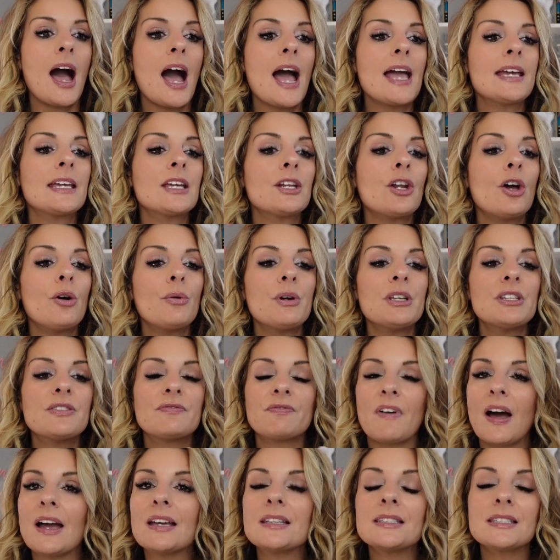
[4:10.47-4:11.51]
I can always
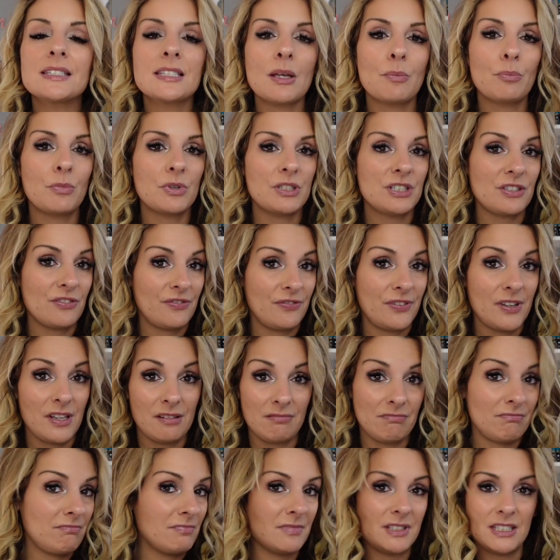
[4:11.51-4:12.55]
find someone
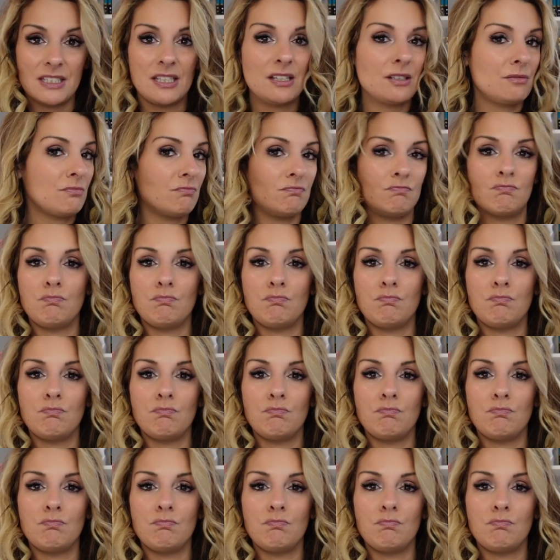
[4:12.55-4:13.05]
to